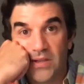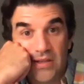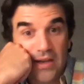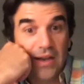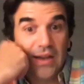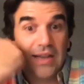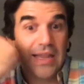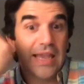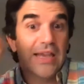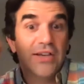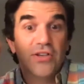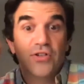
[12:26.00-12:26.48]

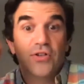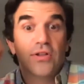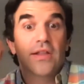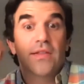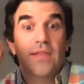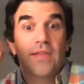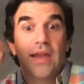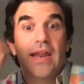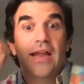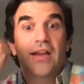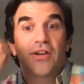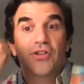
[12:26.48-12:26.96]
Occasionally
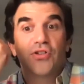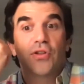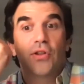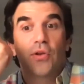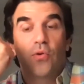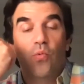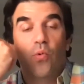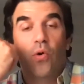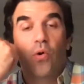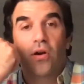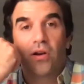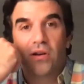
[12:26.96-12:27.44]
that actually
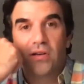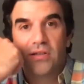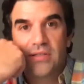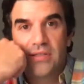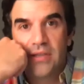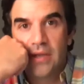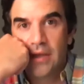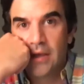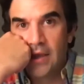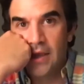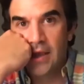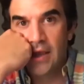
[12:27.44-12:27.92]
works
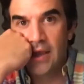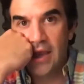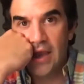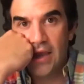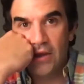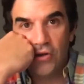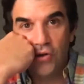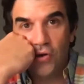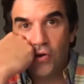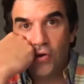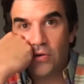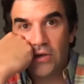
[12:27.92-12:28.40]

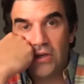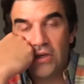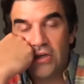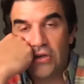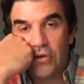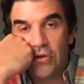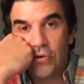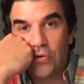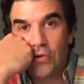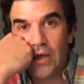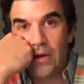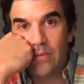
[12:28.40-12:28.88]
and you don't need to
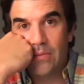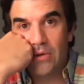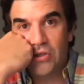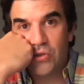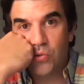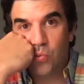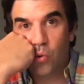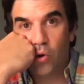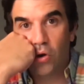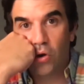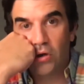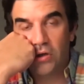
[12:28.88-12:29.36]
do that
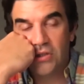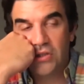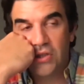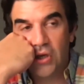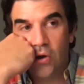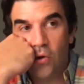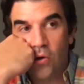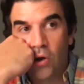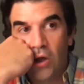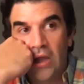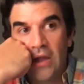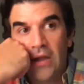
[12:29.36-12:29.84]
much work.
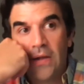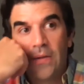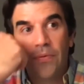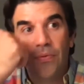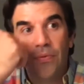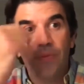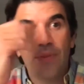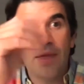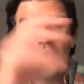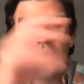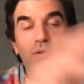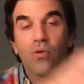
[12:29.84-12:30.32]
So
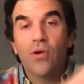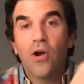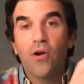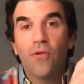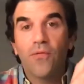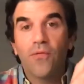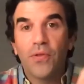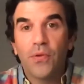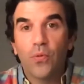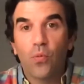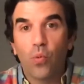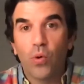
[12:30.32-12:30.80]
they don't know
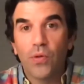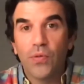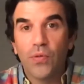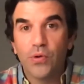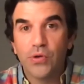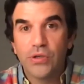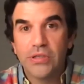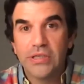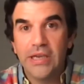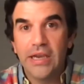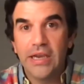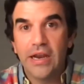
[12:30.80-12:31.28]
if the, what they're
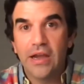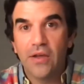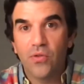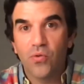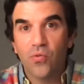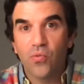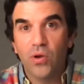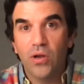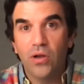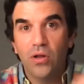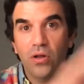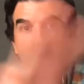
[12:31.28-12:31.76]
seeing on the
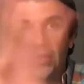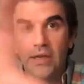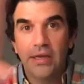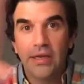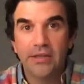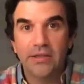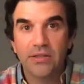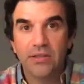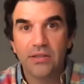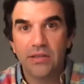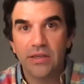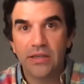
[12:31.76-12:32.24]
reel
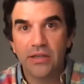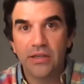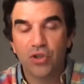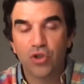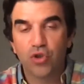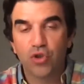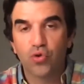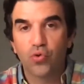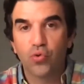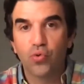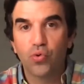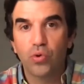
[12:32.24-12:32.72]
is is
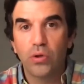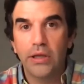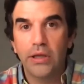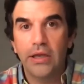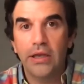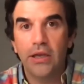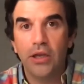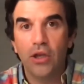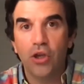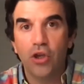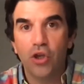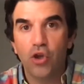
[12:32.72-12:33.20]

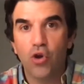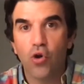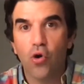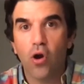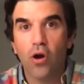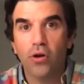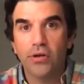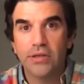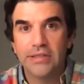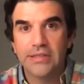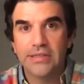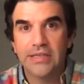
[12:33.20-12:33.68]
truly your
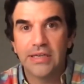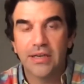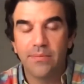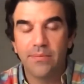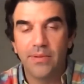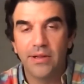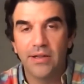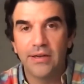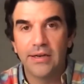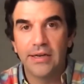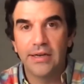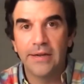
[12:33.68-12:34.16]
artistic
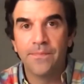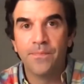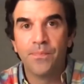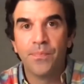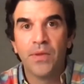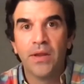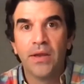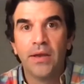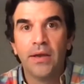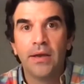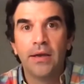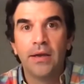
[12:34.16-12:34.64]
ability.
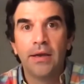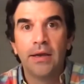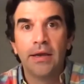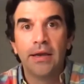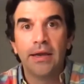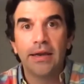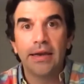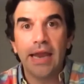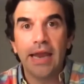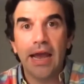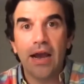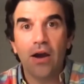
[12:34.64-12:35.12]

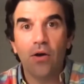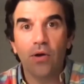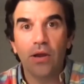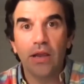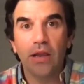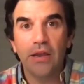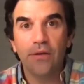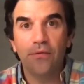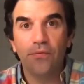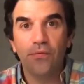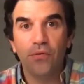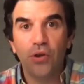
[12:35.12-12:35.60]
Now,
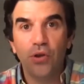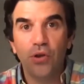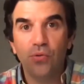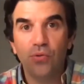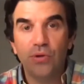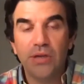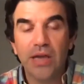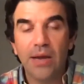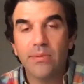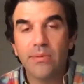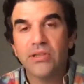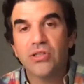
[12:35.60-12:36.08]
if you
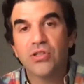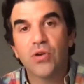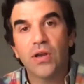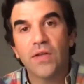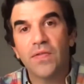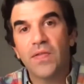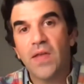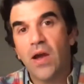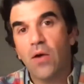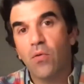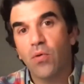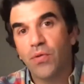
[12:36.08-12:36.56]
demonstrate
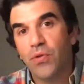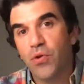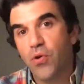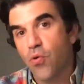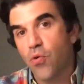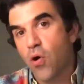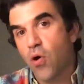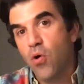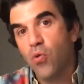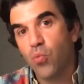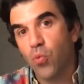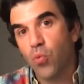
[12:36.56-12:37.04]
that with
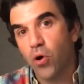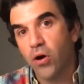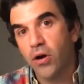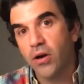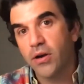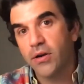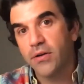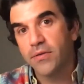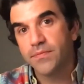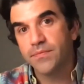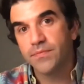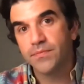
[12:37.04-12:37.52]
your own
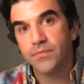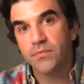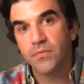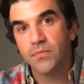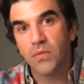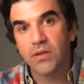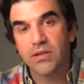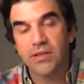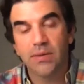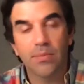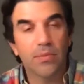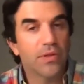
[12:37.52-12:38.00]
work,
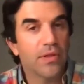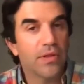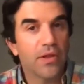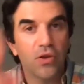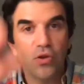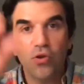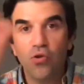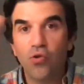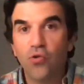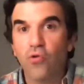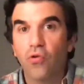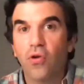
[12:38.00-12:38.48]
something that
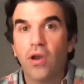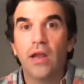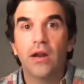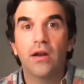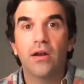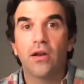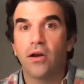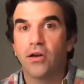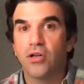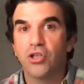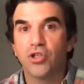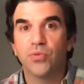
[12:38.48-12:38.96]
you created
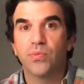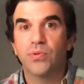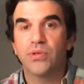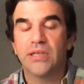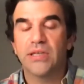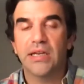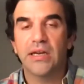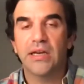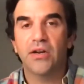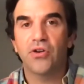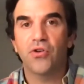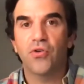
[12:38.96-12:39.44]

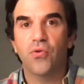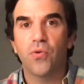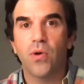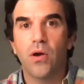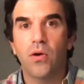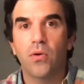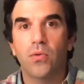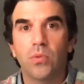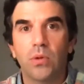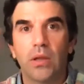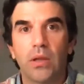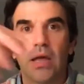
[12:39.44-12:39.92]
100% on your
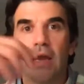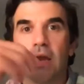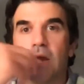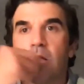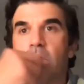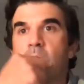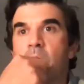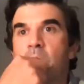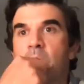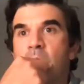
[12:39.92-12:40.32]
own, like